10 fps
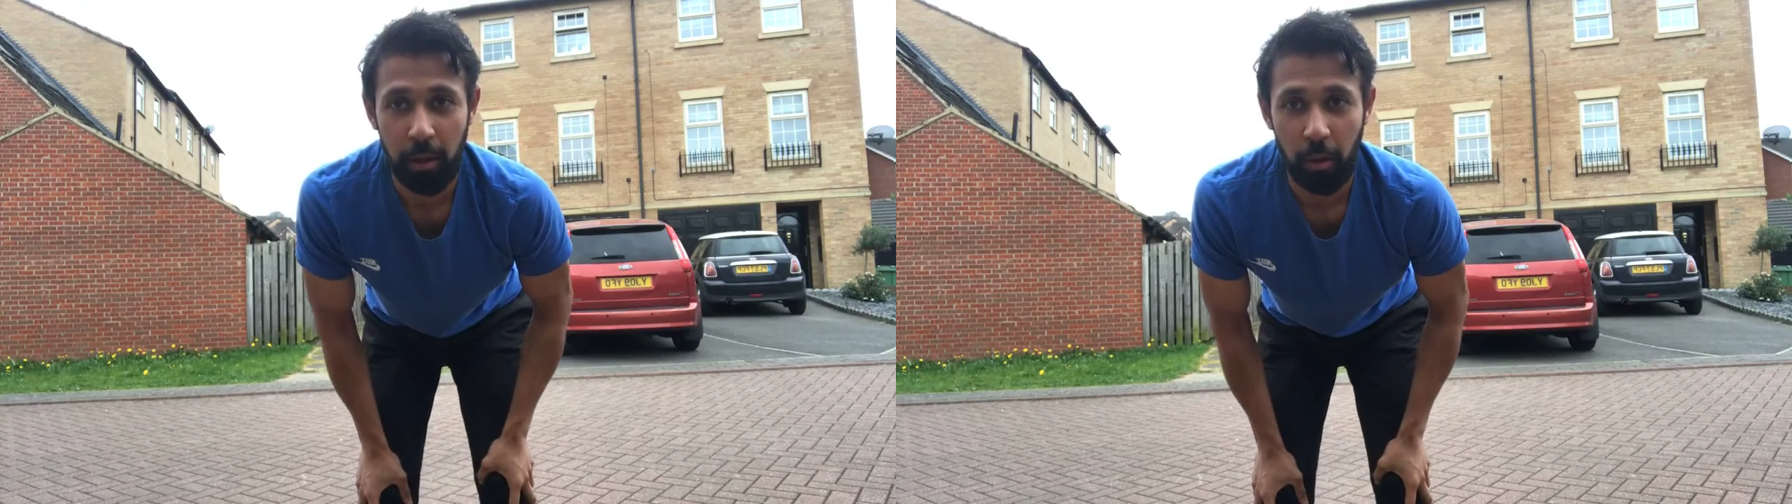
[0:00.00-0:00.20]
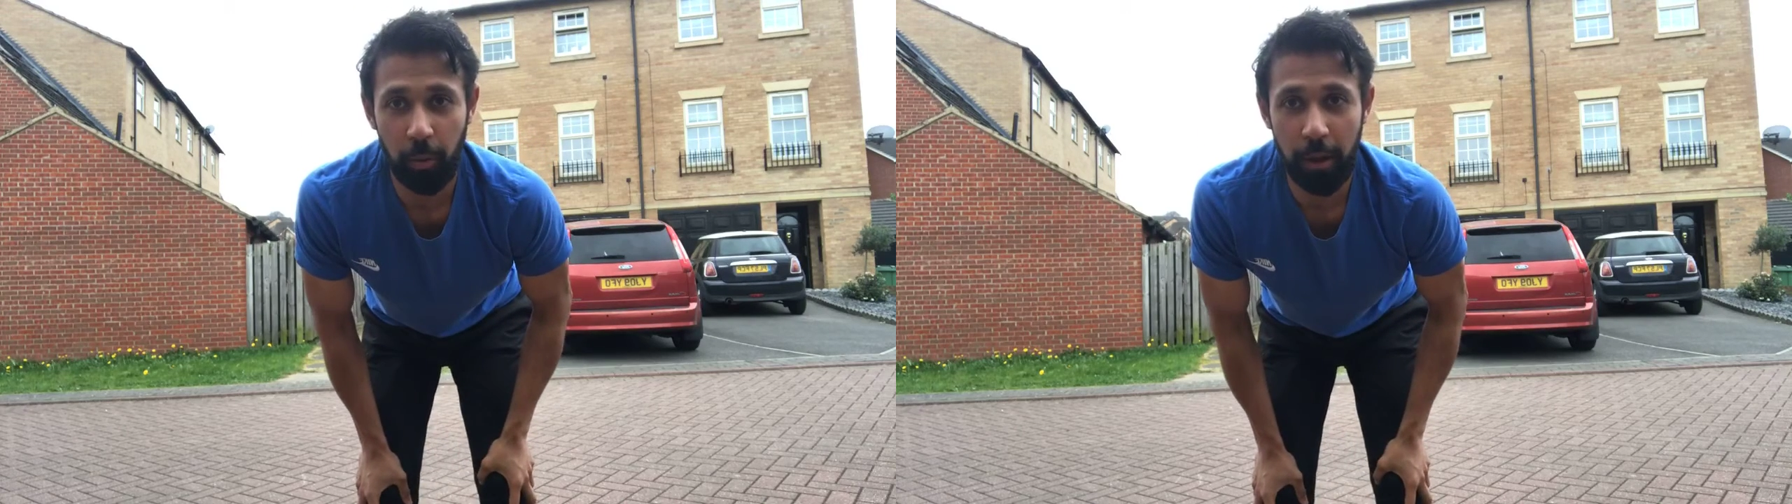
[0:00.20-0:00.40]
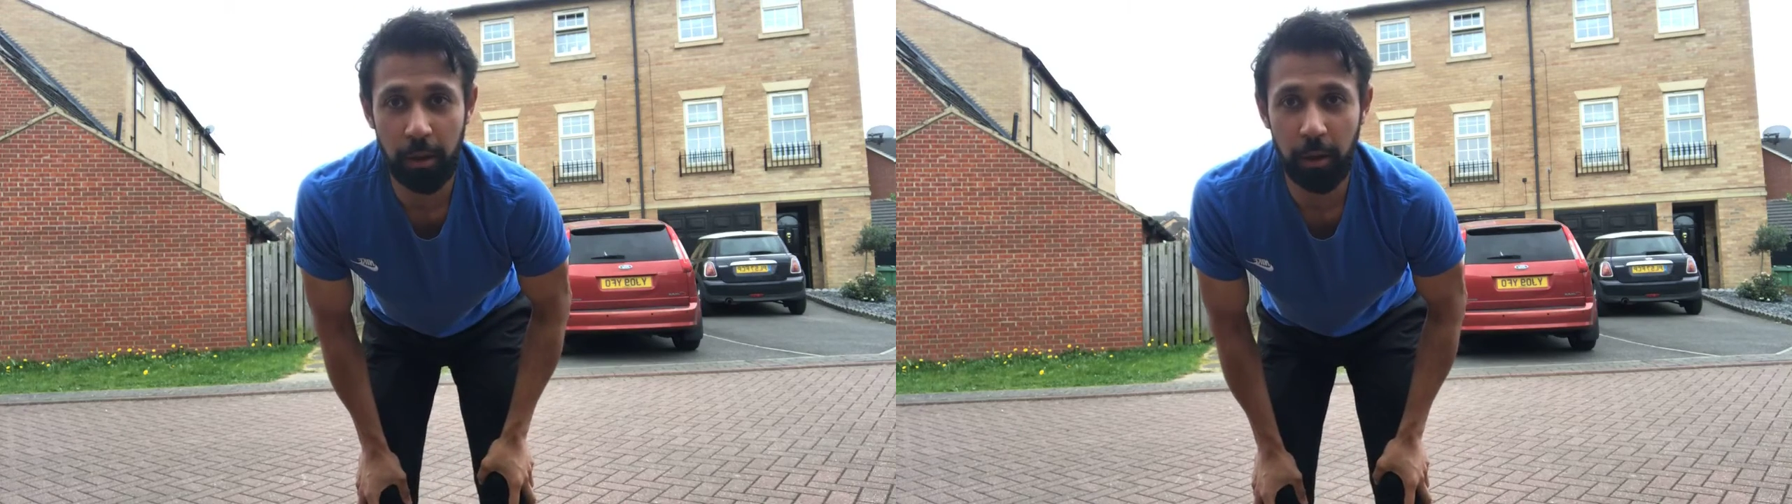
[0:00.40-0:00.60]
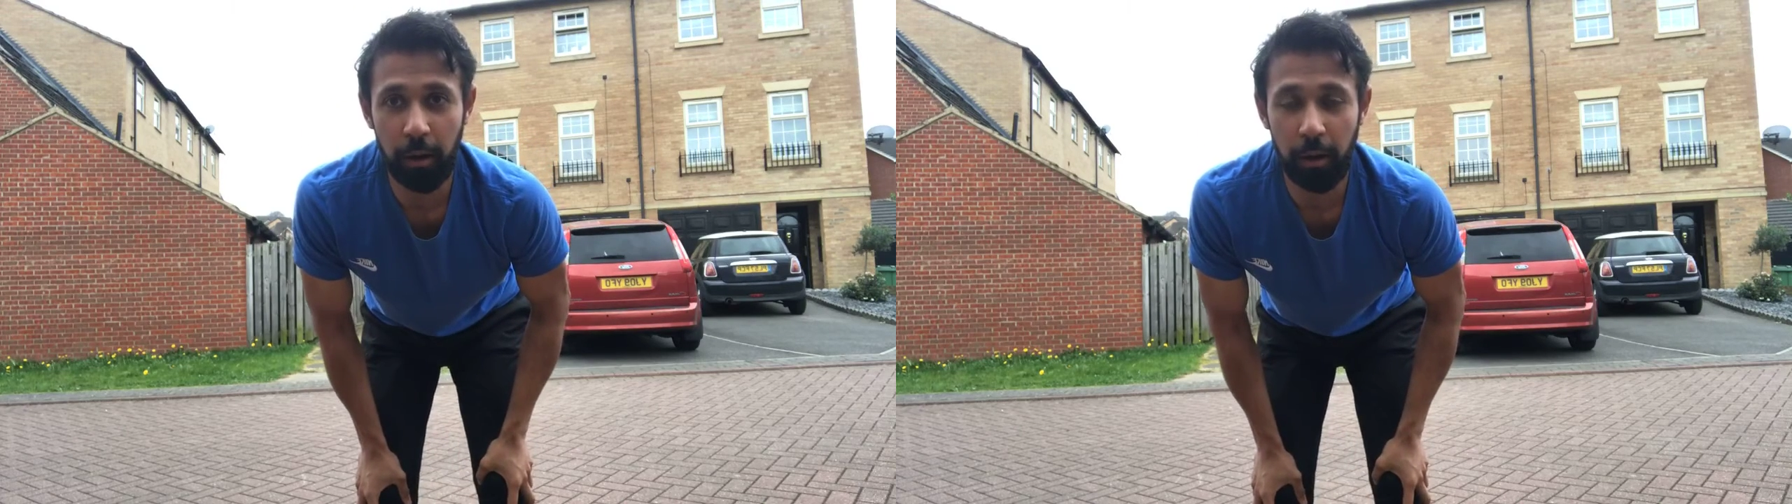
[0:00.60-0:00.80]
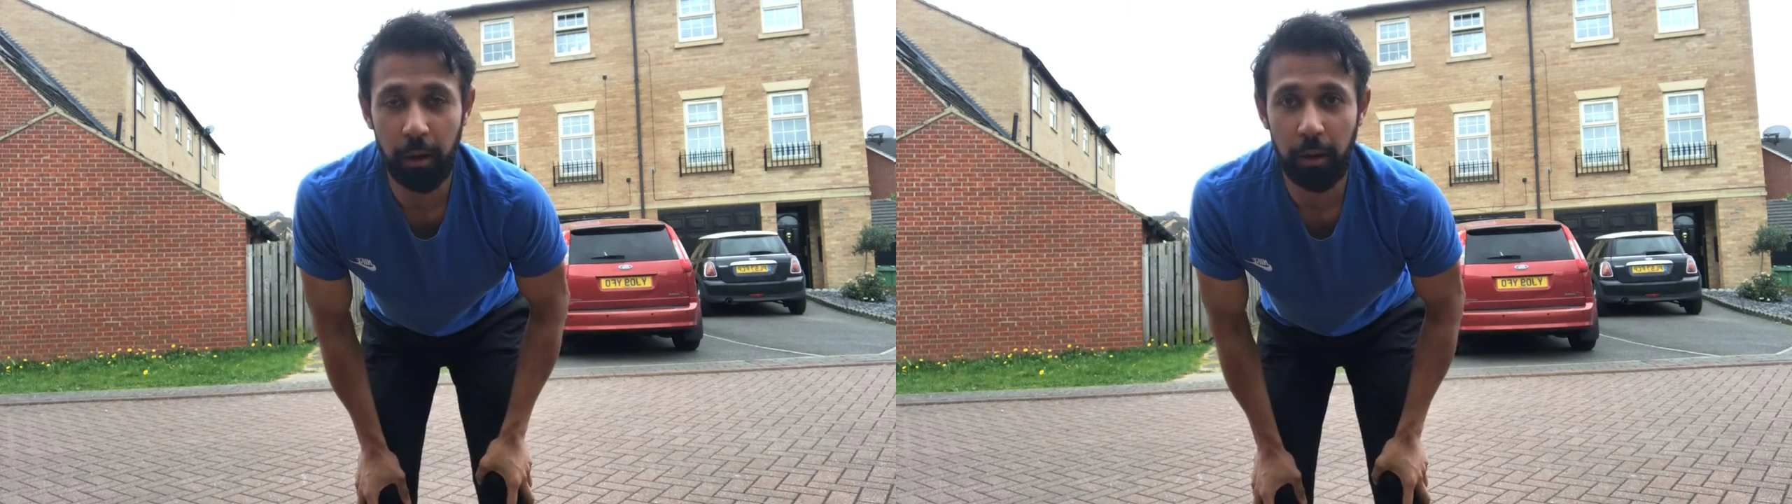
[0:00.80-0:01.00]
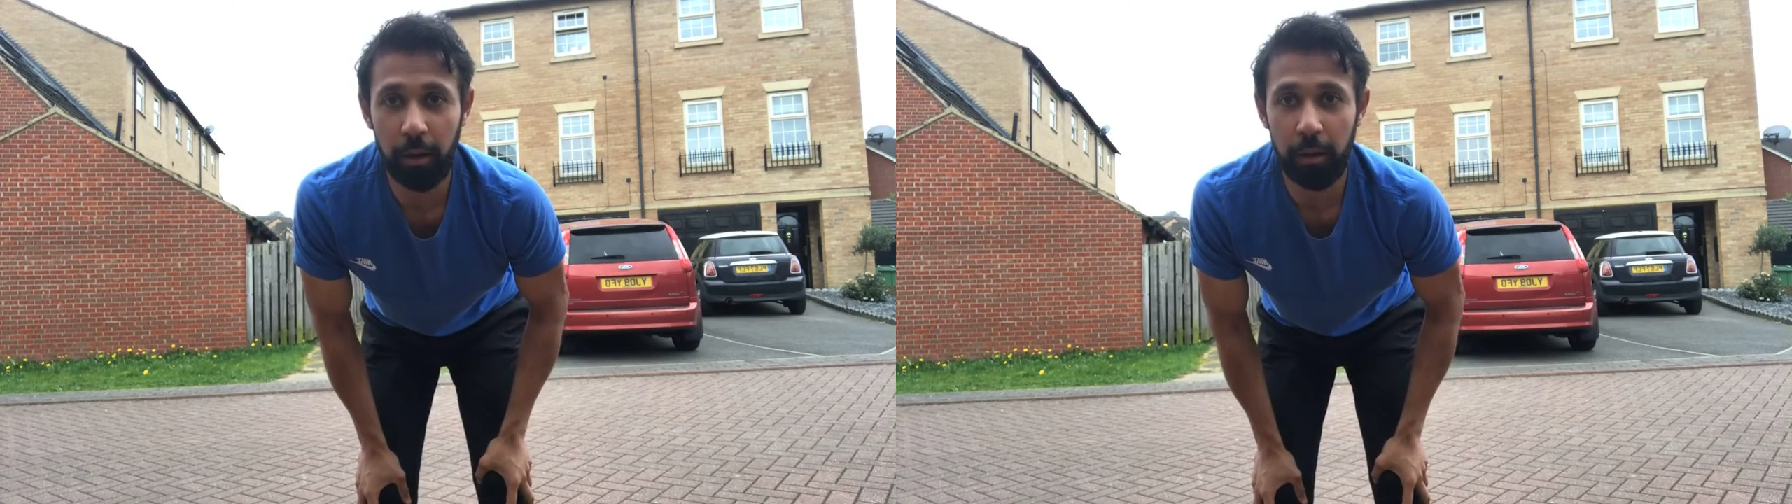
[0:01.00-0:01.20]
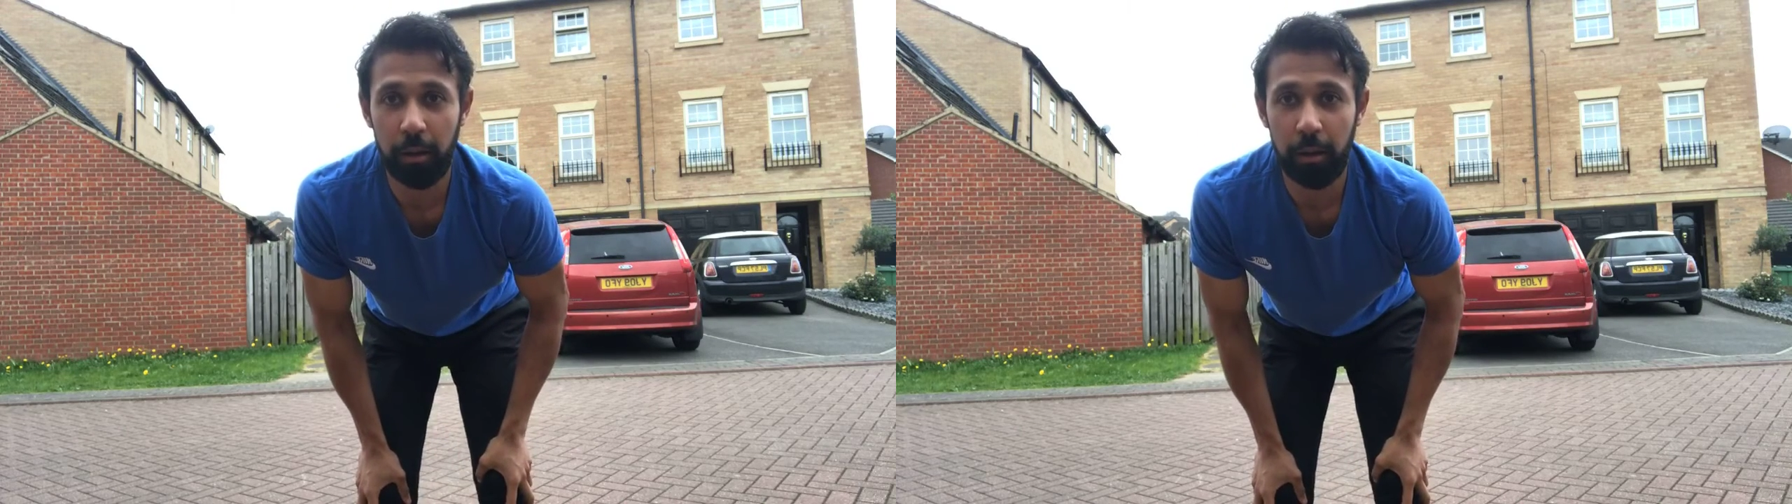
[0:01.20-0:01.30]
when you're